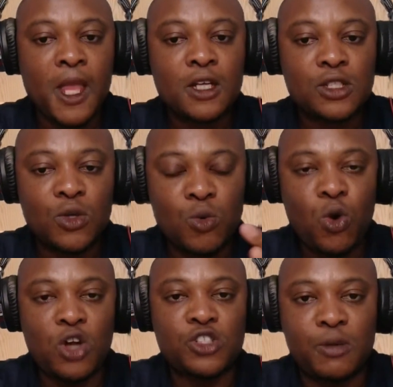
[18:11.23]
So
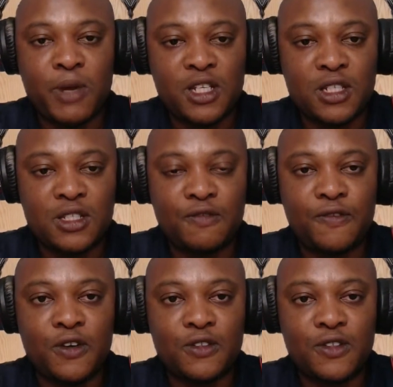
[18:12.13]
what is the emergency
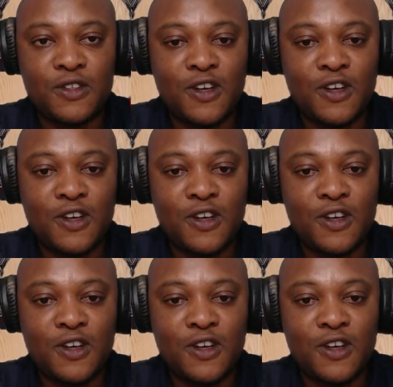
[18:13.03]
fund?